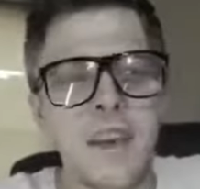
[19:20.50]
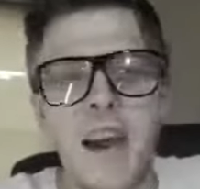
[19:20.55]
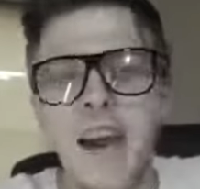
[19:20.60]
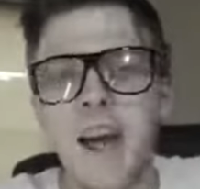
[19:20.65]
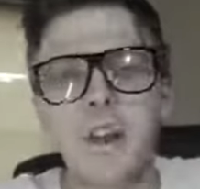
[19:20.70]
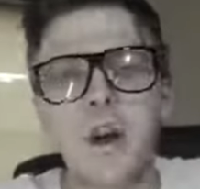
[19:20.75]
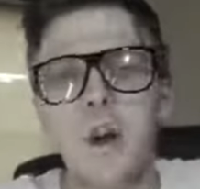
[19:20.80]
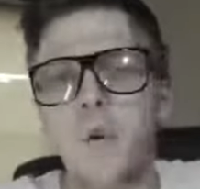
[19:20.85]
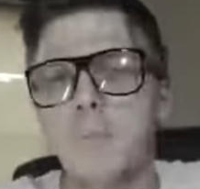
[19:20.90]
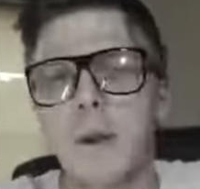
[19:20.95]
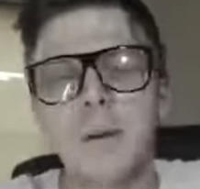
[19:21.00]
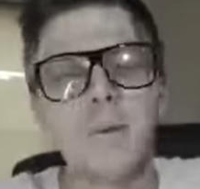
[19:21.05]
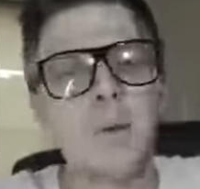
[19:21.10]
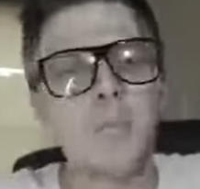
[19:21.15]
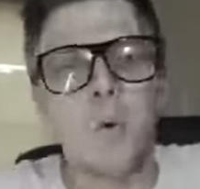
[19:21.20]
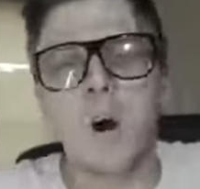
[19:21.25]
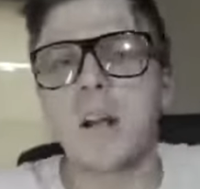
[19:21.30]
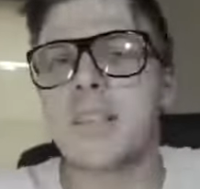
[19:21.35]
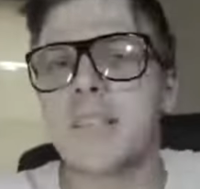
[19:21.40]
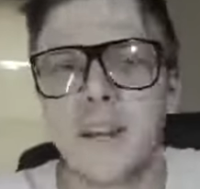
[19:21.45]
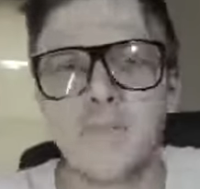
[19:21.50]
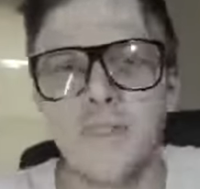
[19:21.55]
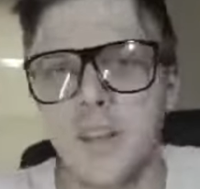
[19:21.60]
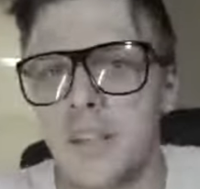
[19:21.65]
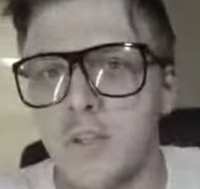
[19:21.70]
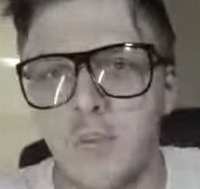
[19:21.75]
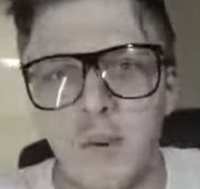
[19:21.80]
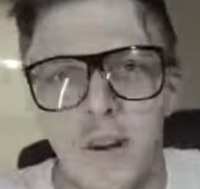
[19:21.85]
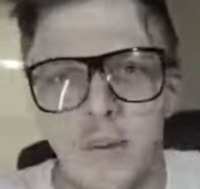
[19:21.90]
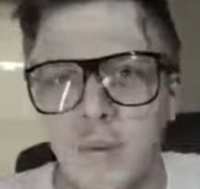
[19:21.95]
I don't know, maybe once every
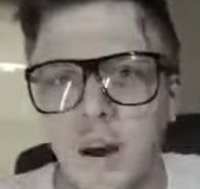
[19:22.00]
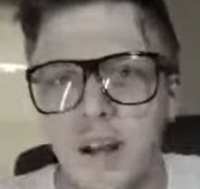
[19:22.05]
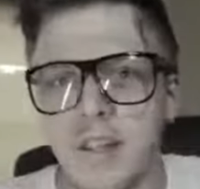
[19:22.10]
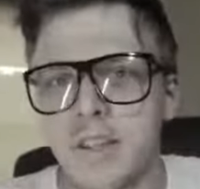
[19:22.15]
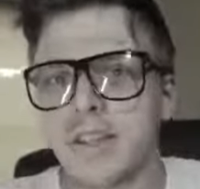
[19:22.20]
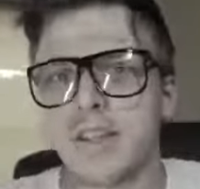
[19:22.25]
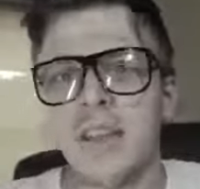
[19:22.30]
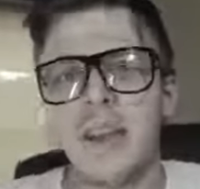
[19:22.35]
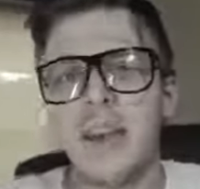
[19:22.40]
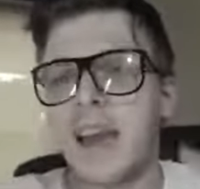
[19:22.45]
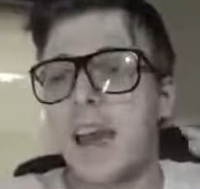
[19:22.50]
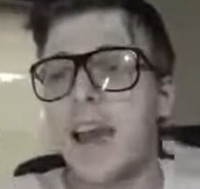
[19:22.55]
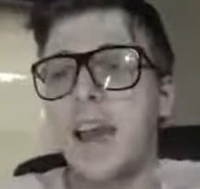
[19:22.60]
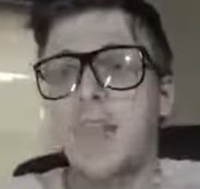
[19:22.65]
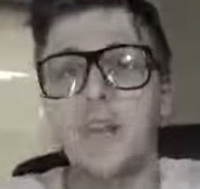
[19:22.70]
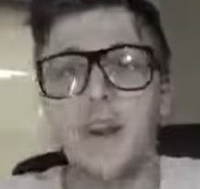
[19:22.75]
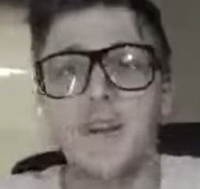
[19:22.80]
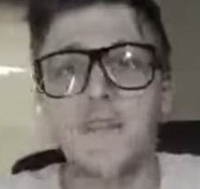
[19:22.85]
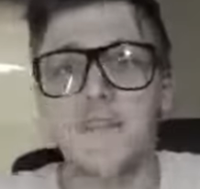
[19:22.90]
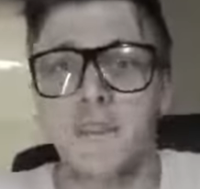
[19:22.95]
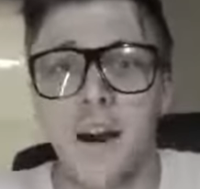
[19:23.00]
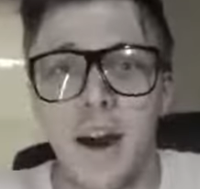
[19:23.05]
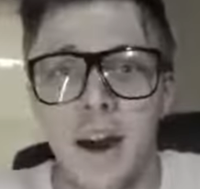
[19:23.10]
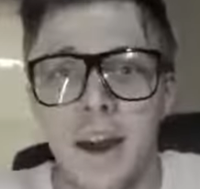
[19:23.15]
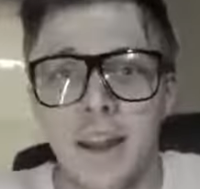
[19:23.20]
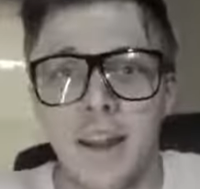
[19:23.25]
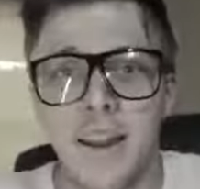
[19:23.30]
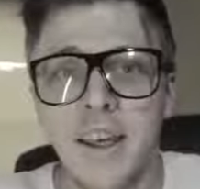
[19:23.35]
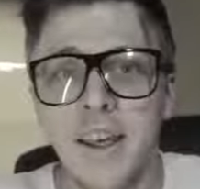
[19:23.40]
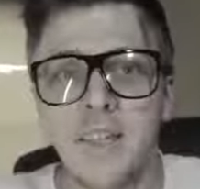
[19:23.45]
3 months, and they're
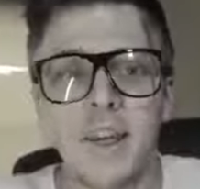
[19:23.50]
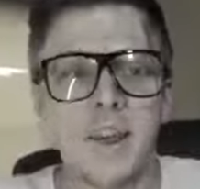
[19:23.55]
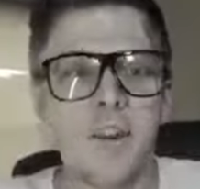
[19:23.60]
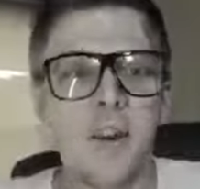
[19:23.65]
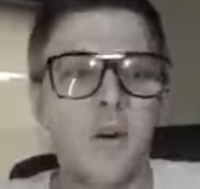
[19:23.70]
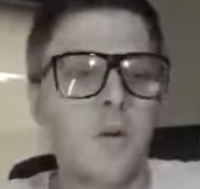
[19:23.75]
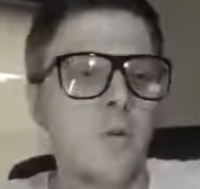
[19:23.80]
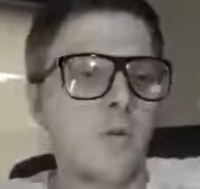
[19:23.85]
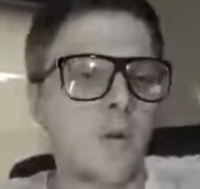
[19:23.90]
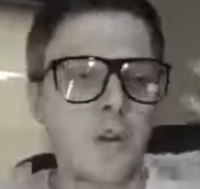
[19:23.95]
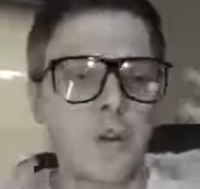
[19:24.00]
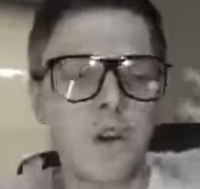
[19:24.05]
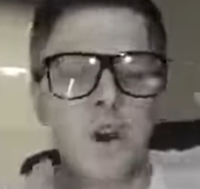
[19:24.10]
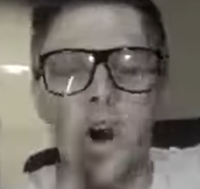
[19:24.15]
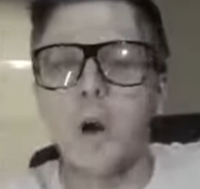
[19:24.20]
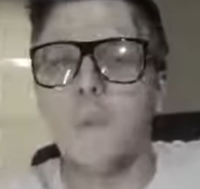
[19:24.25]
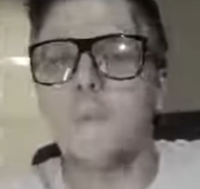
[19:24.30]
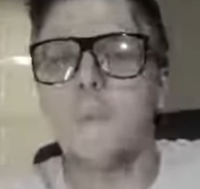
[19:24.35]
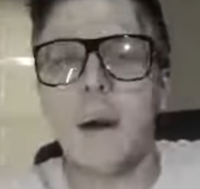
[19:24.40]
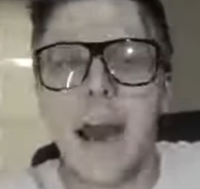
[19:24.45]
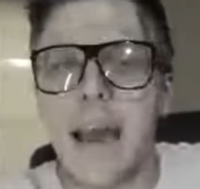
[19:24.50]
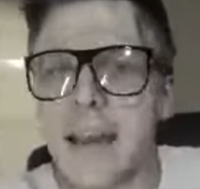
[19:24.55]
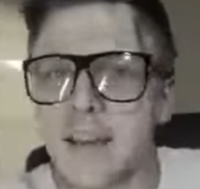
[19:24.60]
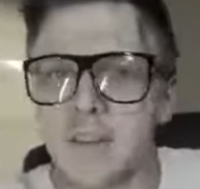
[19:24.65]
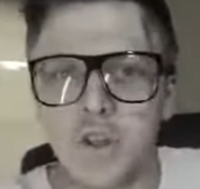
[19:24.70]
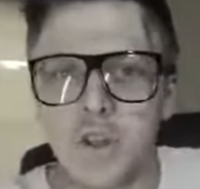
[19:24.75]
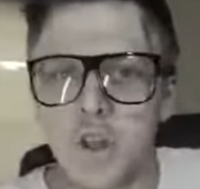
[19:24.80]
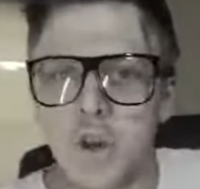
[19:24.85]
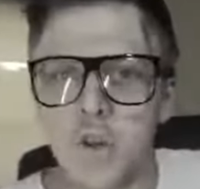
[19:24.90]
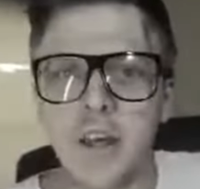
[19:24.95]
fine. They don't go
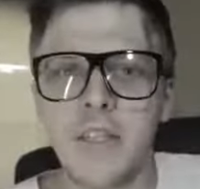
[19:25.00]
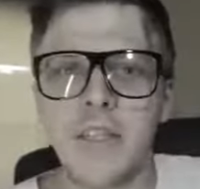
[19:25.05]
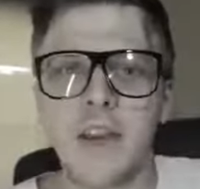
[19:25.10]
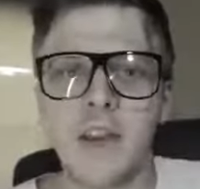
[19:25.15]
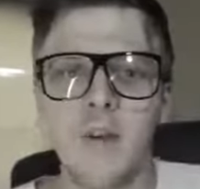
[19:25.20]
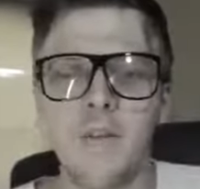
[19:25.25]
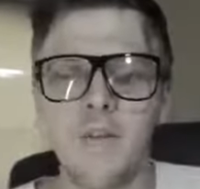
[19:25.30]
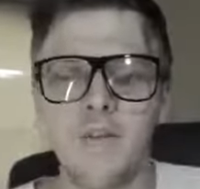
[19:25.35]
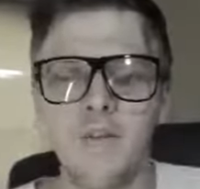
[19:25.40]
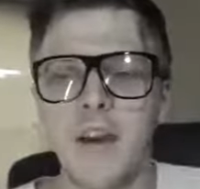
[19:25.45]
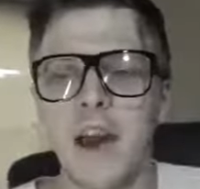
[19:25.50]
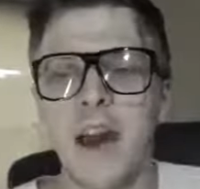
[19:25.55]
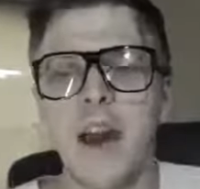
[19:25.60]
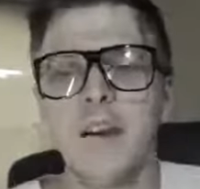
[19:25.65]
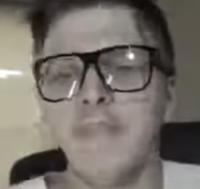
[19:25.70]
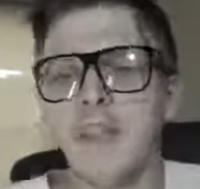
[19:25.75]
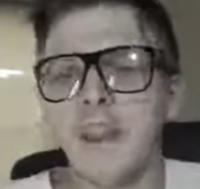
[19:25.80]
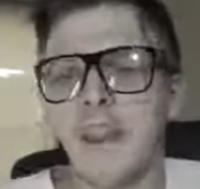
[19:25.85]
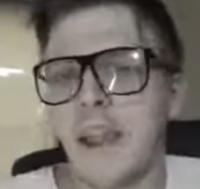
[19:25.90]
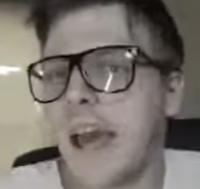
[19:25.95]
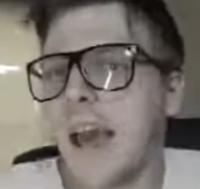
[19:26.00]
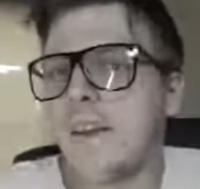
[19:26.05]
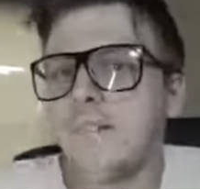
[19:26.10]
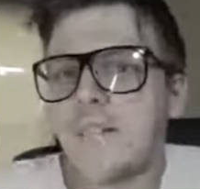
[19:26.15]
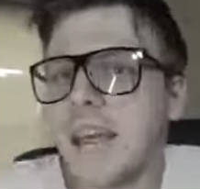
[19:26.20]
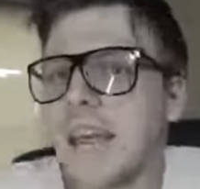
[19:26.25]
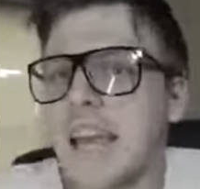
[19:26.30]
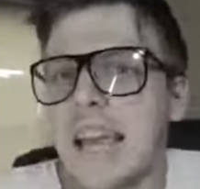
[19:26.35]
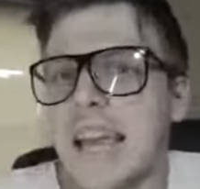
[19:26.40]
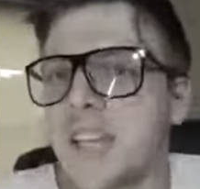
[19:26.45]
back to it. They don't have
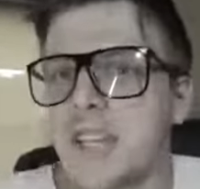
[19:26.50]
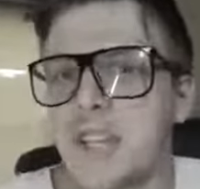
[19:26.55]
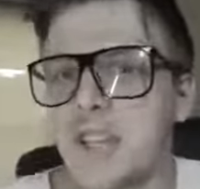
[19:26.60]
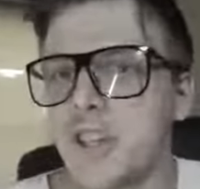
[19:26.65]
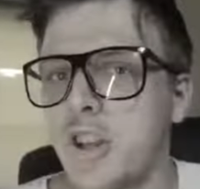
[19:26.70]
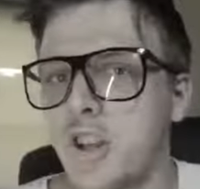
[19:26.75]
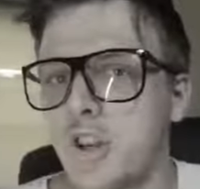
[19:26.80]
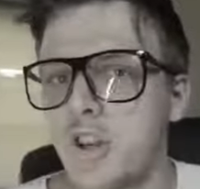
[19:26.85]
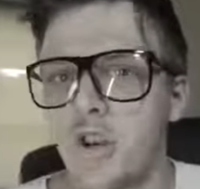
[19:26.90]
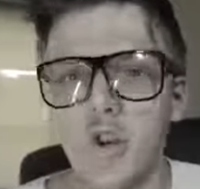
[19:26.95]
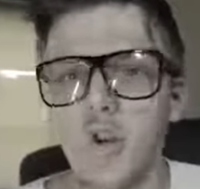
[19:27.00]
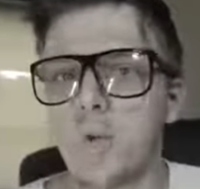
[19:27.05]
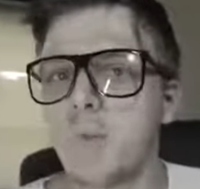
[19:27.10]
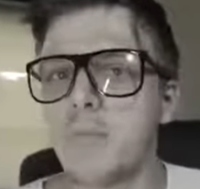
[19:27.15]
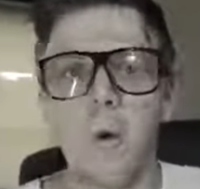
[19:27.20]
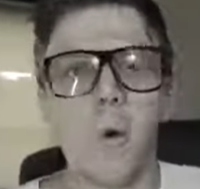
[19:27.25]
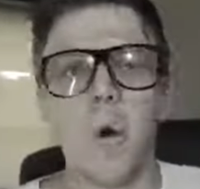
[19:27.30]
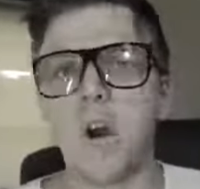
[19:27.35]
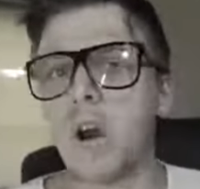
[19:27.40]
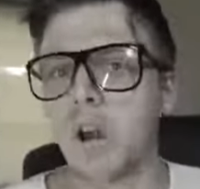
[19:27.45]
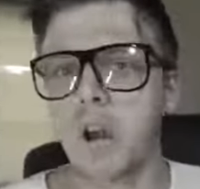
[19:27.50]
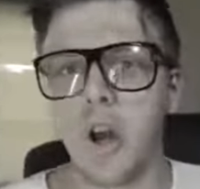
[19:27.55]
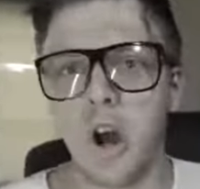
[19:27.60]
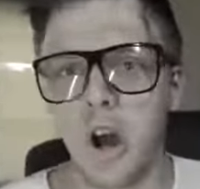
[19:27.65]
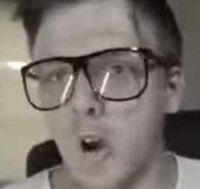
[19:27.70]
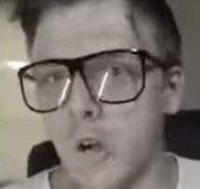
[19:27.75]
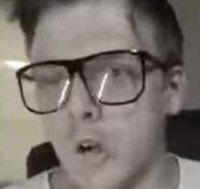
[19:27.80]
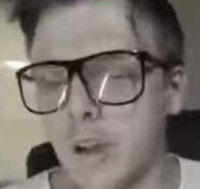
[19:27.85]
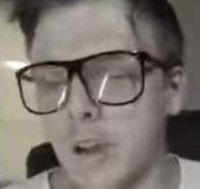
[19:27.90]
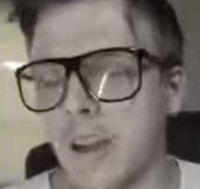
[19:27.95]
the itch to do more
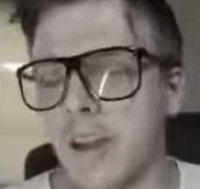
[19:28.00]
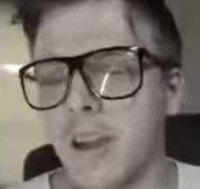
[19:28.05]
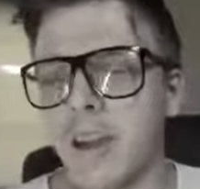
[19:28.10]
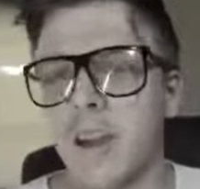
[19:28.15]
coke.